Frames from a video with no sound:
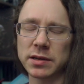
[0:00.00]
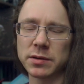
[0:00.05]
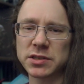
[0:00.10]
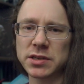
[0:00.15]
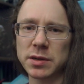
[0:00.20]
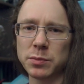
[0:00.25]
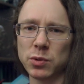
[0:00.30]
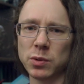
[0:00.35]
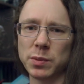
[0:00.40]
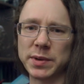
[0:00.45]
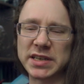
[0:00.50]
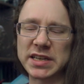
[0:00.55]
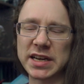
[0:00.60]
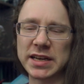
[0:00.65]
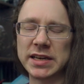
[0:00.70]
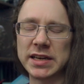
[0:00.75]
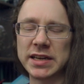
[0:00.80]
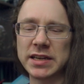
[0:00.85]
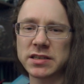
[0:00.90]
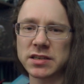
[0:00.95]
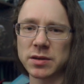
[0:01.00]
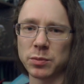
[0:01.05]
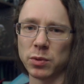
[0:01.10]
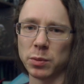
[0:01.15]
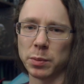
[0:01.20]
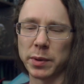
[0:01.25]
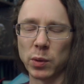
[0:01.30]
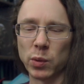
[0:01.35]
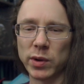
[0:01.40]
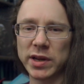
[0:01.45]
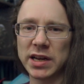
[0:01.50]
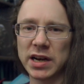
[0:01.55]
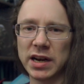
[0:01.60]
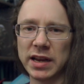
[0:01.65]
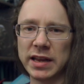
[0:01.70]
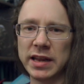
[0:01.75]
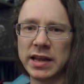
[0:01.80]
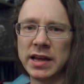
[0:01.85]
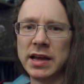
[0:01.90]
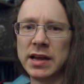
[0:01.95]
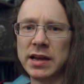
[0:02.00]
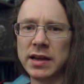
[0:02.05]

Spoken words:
Some will be daily, some will be weekly,